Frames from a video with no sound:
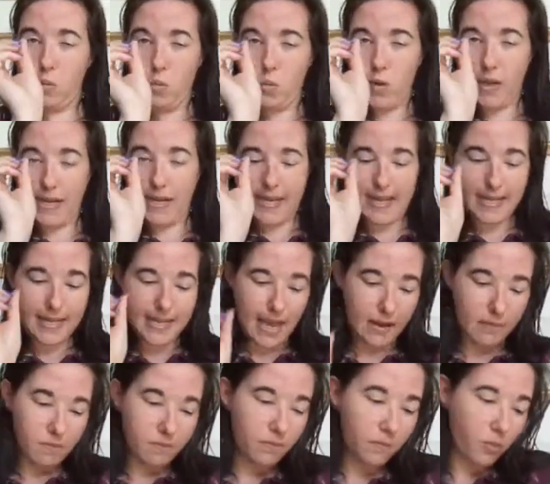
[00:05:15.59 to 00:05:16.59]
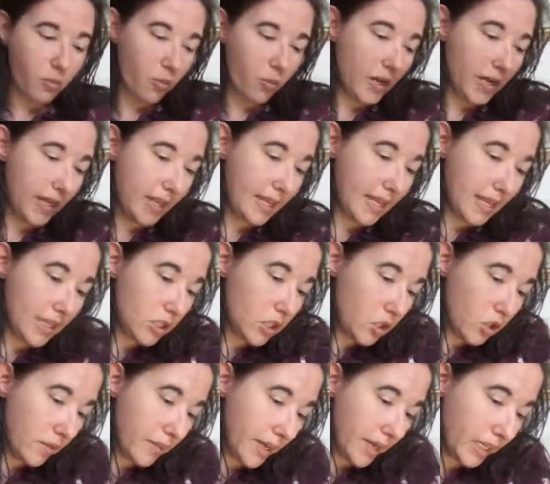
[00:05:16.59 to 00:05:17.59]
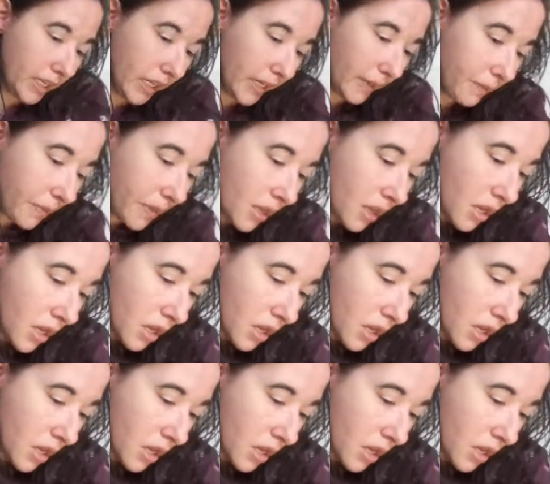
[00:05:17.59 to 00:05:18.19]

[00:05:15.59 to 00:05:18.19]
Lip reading: we need that. We need that so badly.